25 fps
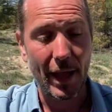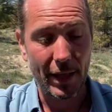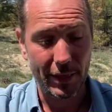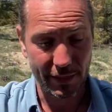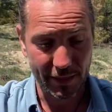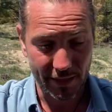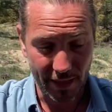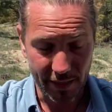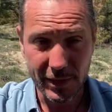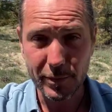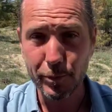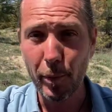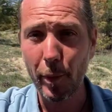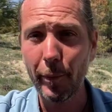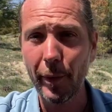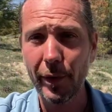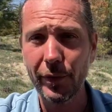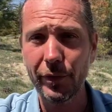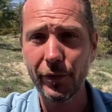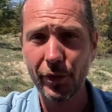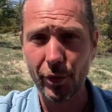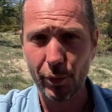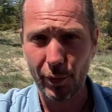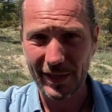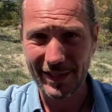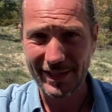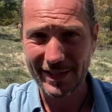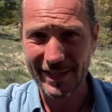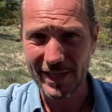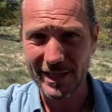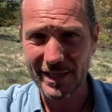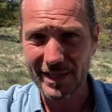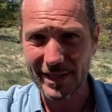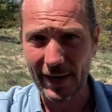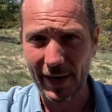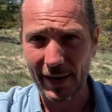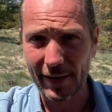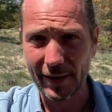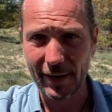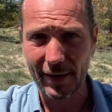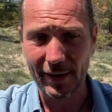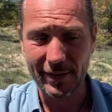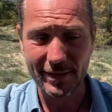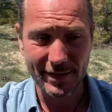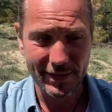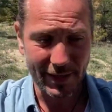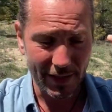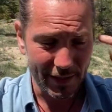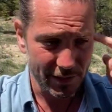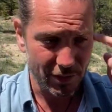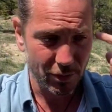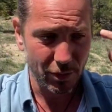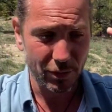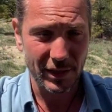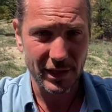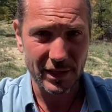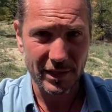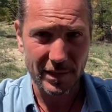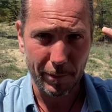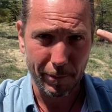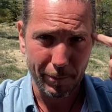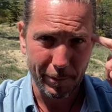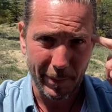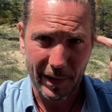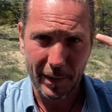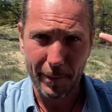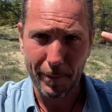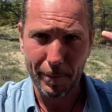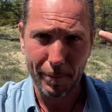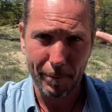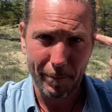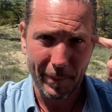This moment, during this night, thanks to this big